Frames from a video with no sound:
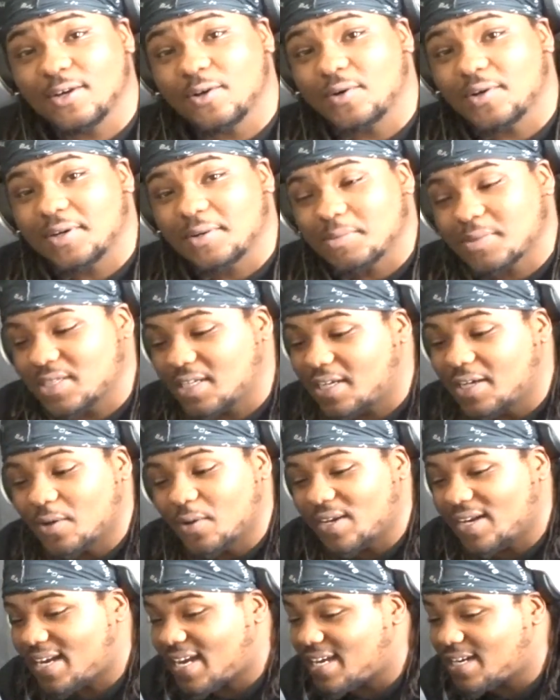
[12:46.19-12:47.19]
You know what I'm
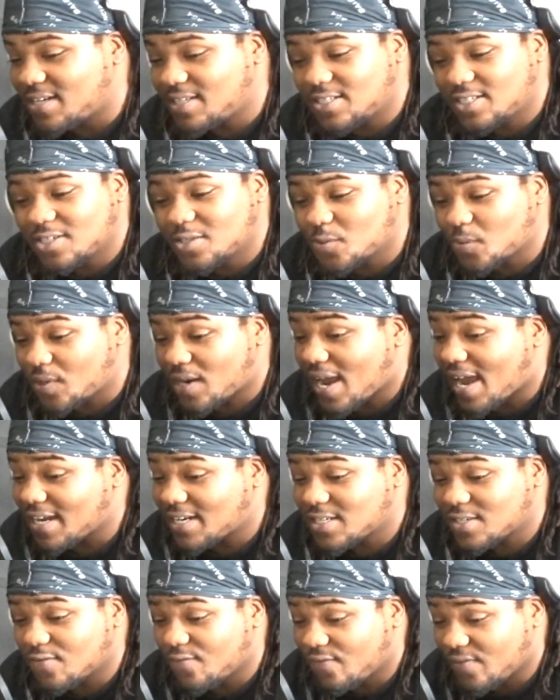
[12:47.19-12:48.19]
saying? It ain't just
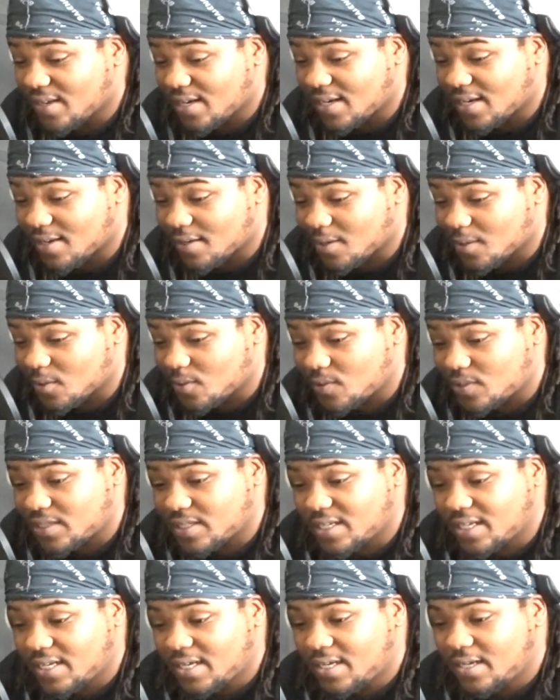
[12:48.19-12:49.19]
reaction
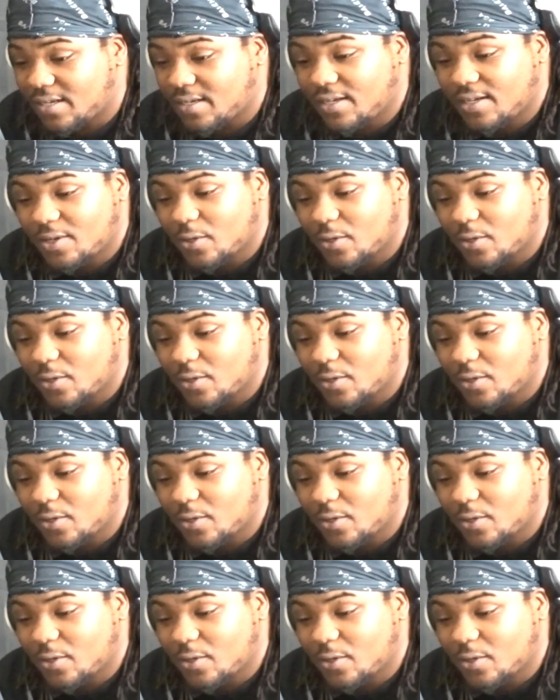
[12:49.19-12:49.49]
videos.